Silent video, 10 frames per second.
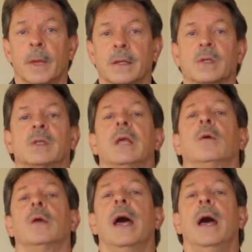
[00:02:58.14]
And to say
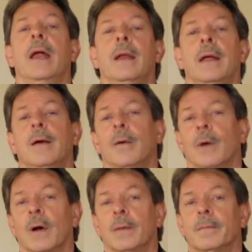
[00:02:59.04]
they're not,
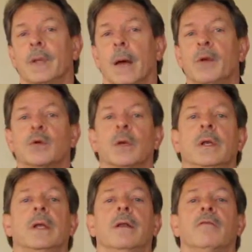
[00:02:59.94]
well, I've been
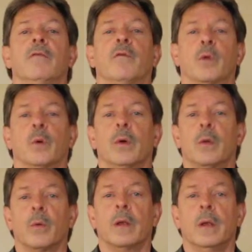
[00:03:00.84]
treating conditions for
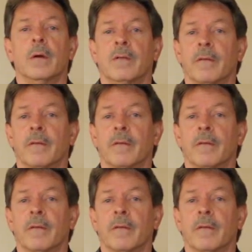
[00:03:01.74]
33 years.